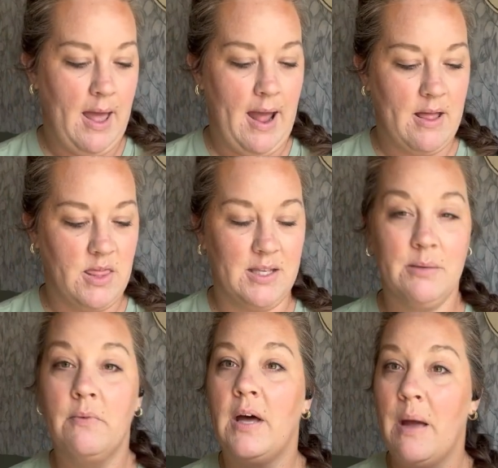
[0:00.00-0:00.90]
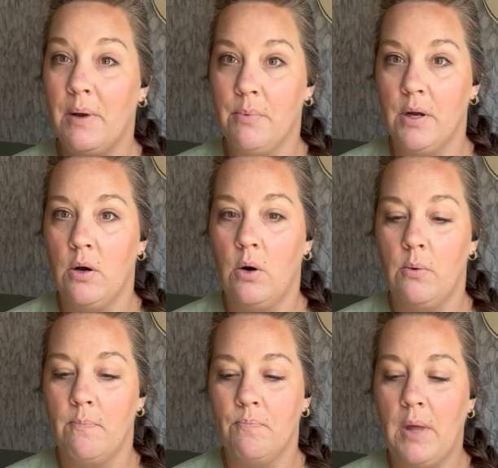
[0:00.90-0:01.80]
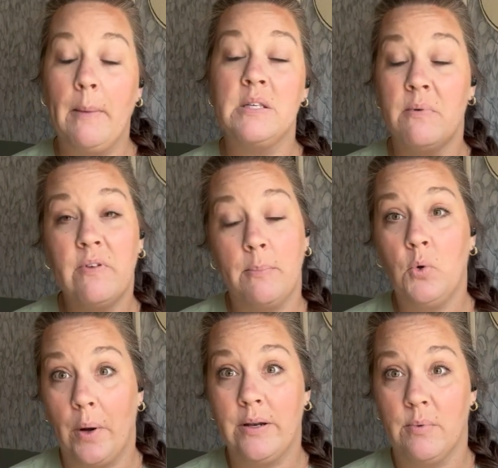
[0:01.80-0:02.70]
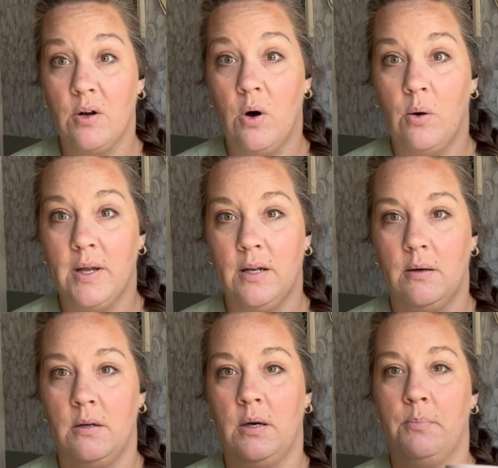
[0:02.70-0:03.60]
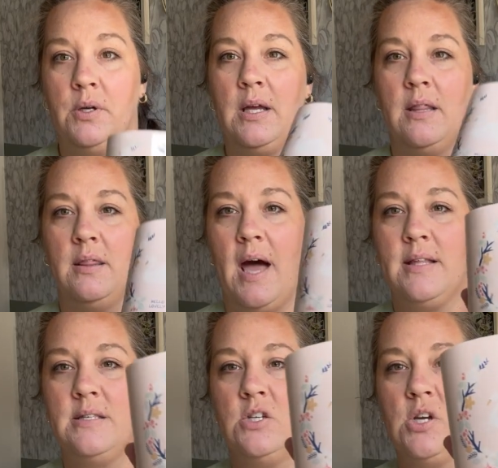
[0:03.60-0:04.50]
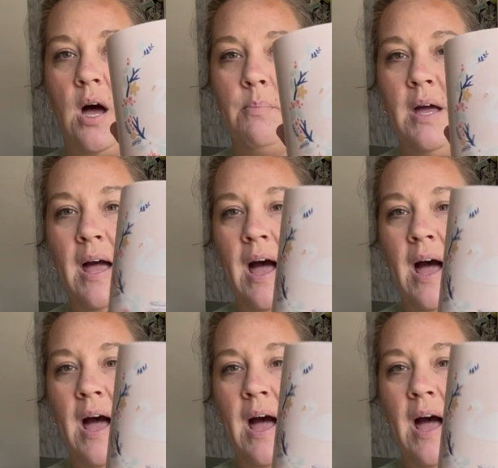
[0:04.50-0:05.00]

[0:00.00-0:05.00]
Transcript: And then some of it I might bring home. Some of it I'm going to bring home and end up putting in the Etsy shop.